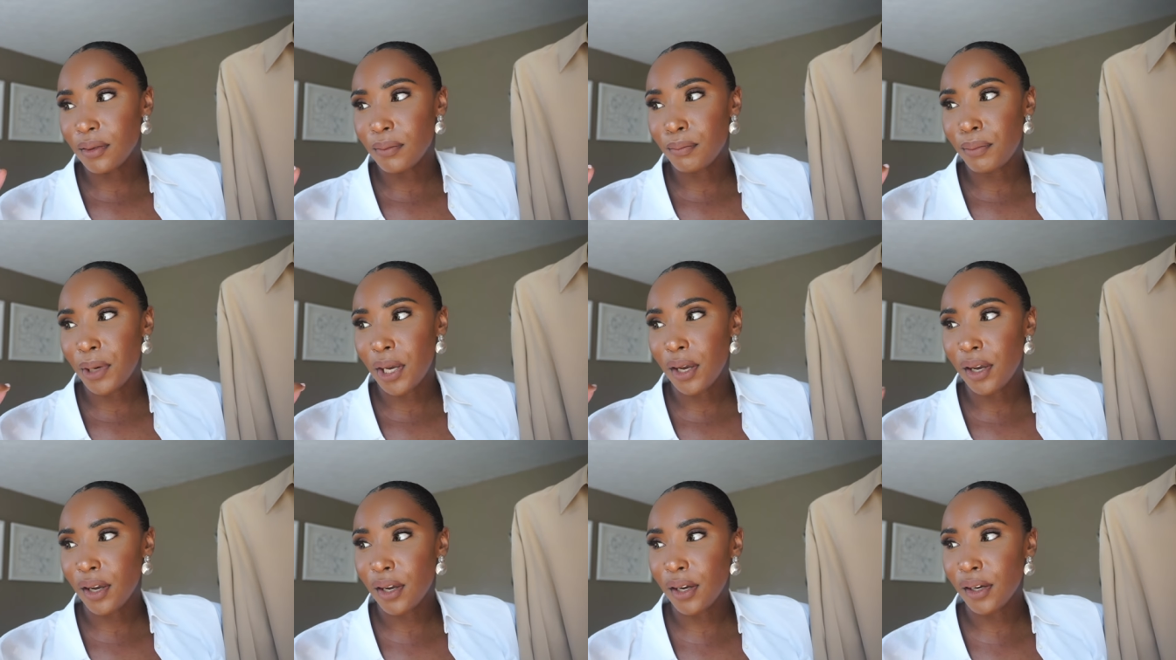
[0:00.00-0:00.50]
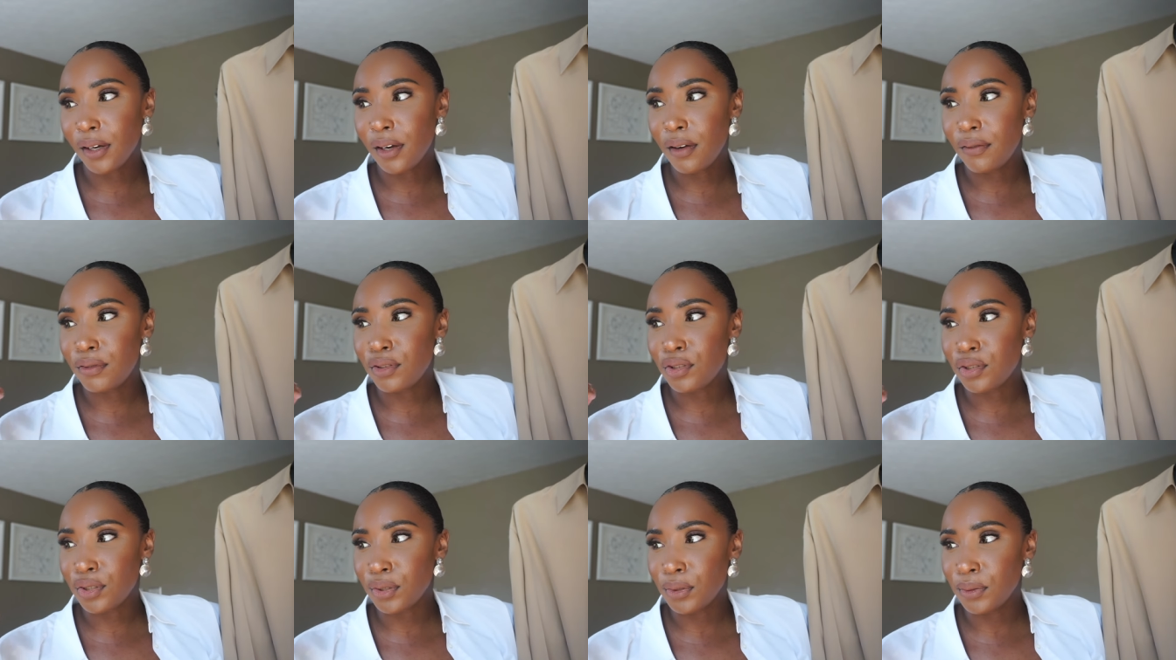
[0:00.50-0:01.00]
pair of
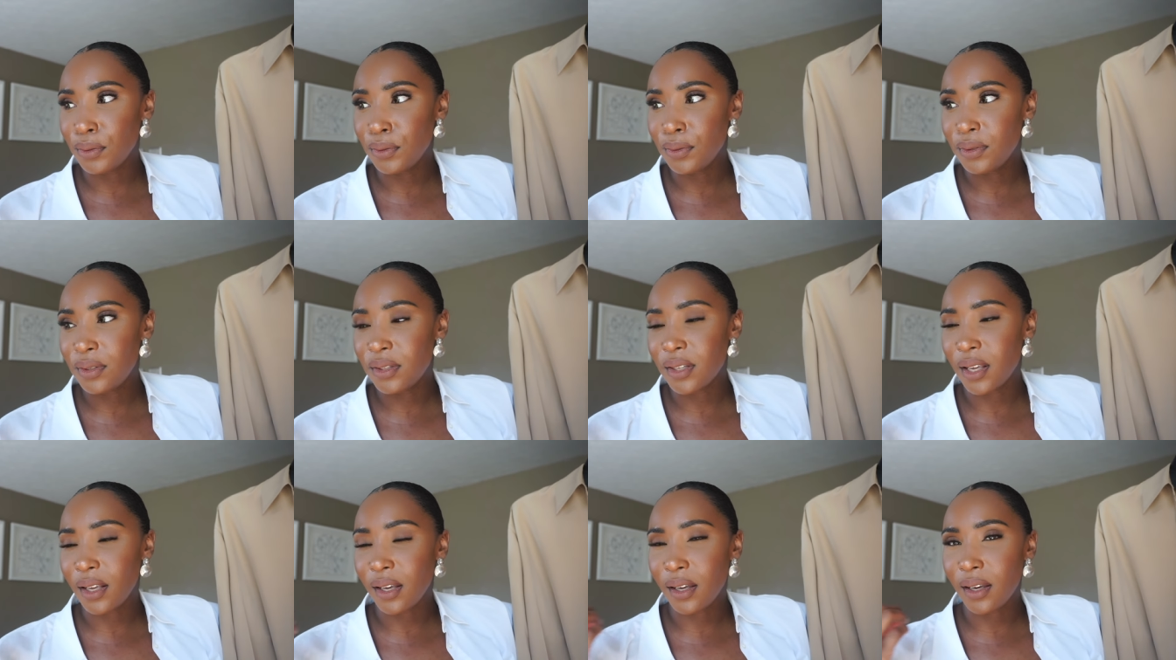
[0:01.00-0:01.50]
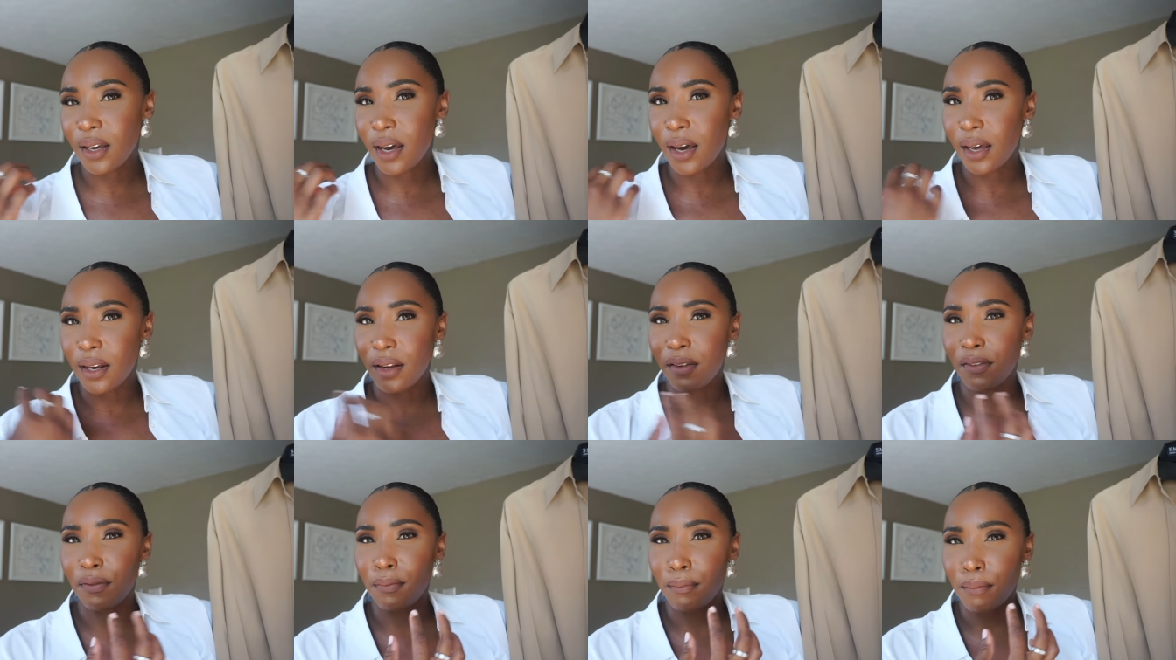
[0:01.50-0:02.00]
shoes that
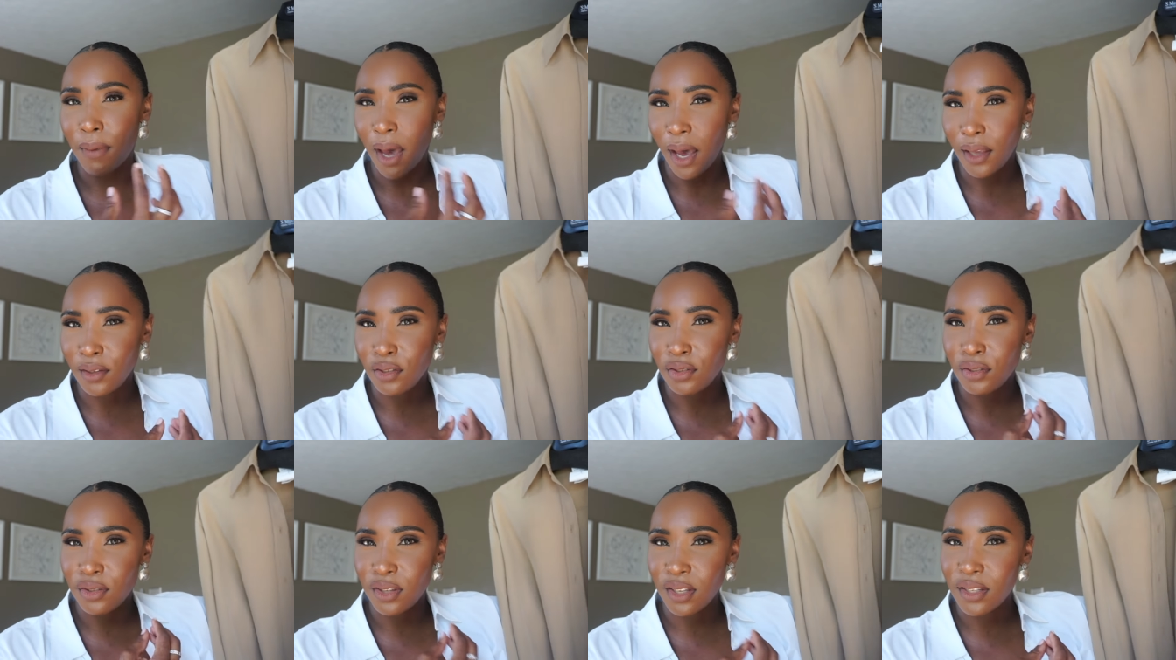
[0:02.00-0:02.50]
kind of match